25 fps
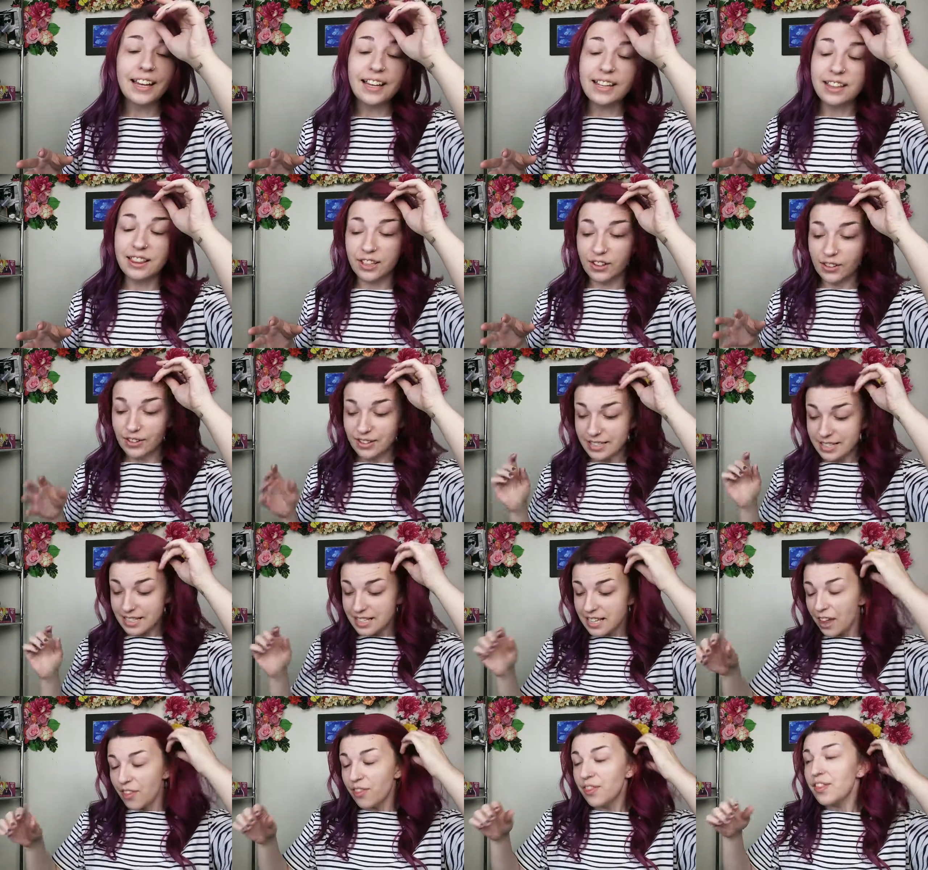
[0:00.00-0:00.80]
Like, there
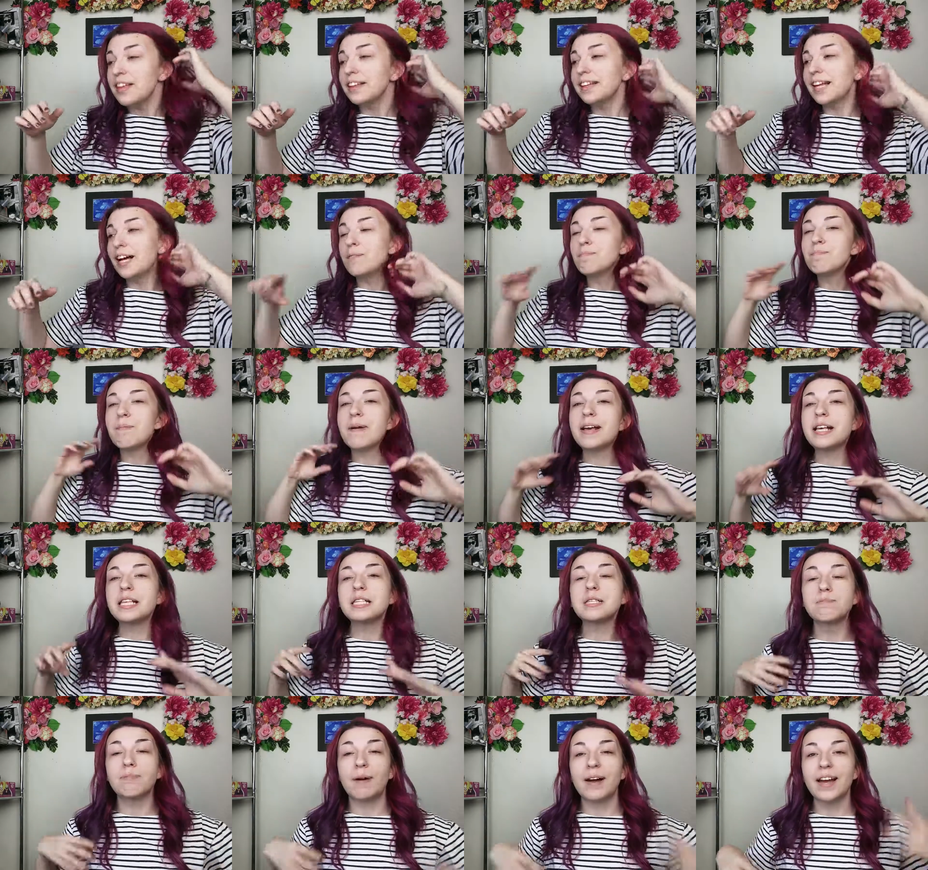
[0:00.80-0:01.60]
is nothing that
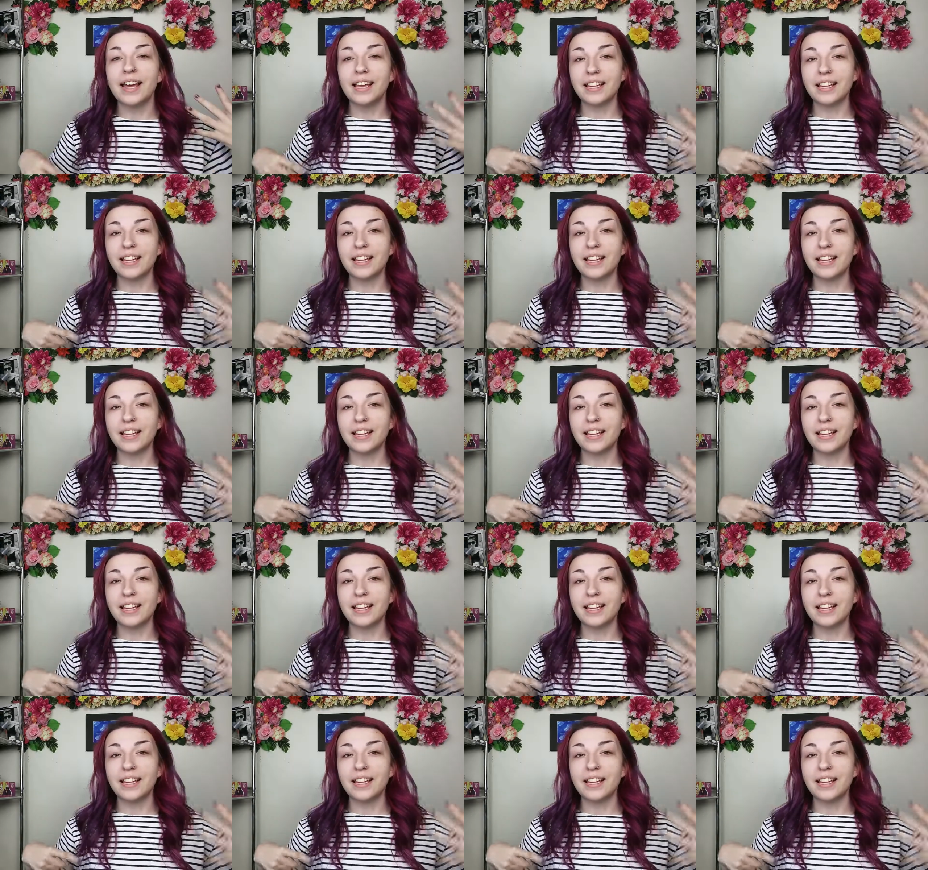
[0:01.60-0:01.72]
makes my